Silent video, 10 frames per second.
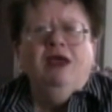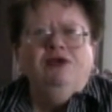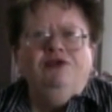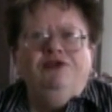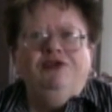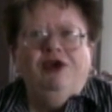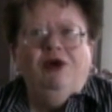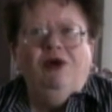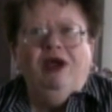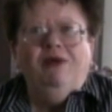
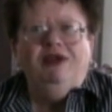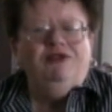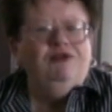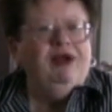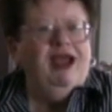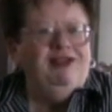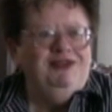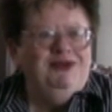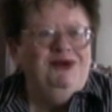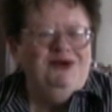So I went to grad
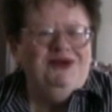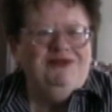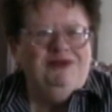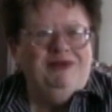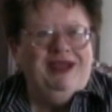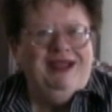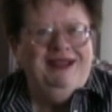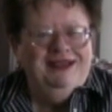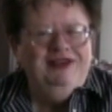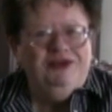school for my
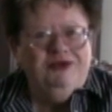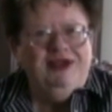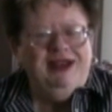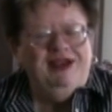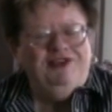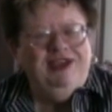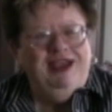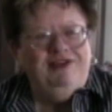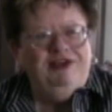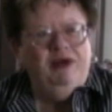degree in
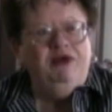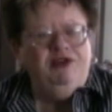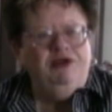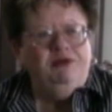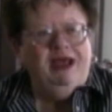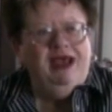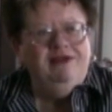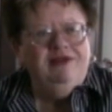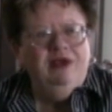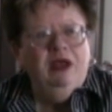education. I went to UMass.